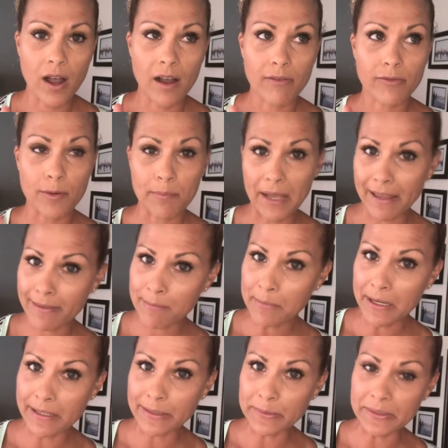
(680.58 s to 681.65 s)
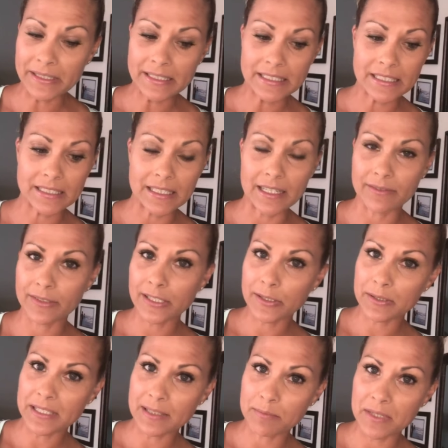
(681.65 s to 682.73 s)
from Bath and Body Works every
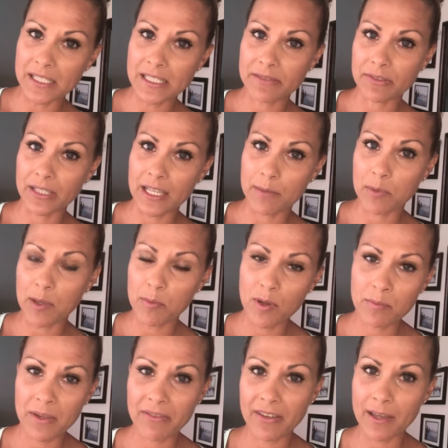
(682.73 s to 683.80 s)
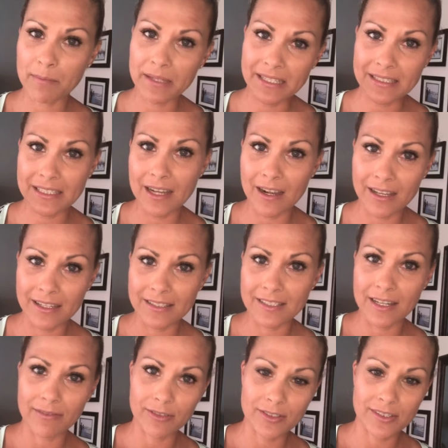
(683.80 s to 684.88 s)
Christmas for like people in my family as stocking
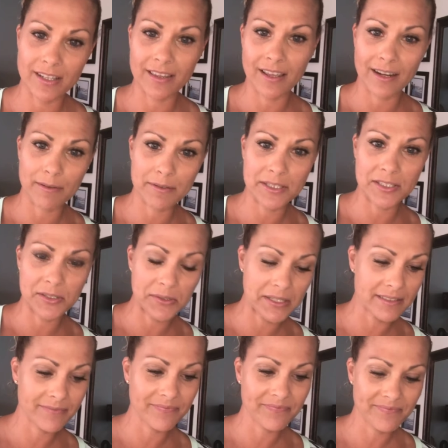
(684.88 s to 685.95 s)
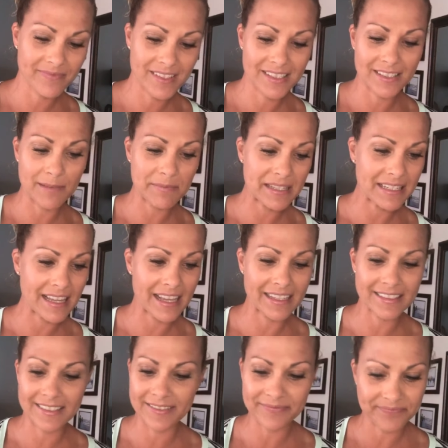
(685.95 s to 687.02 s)
stuffers. I thought I was doing something
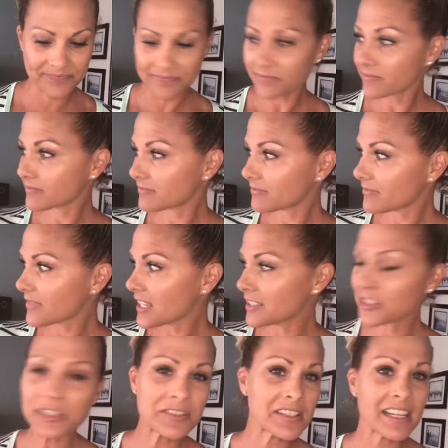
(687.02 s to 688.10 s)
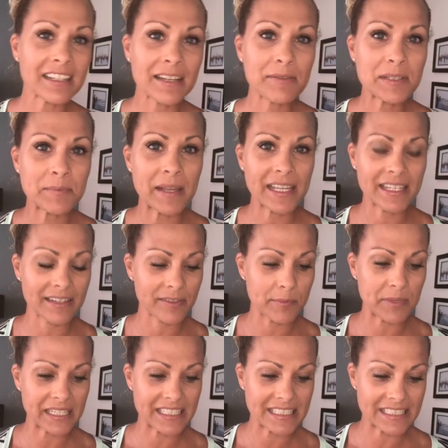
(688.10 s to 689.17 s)
nice. Turns out I was making
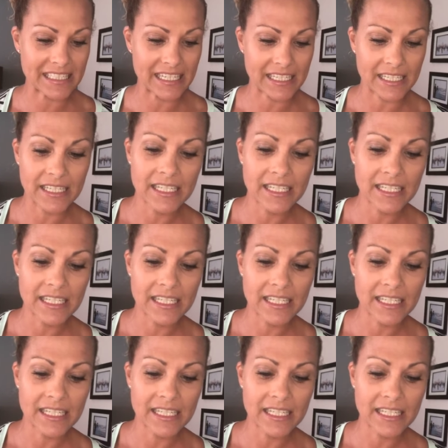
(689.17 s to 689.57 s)
everybody sick.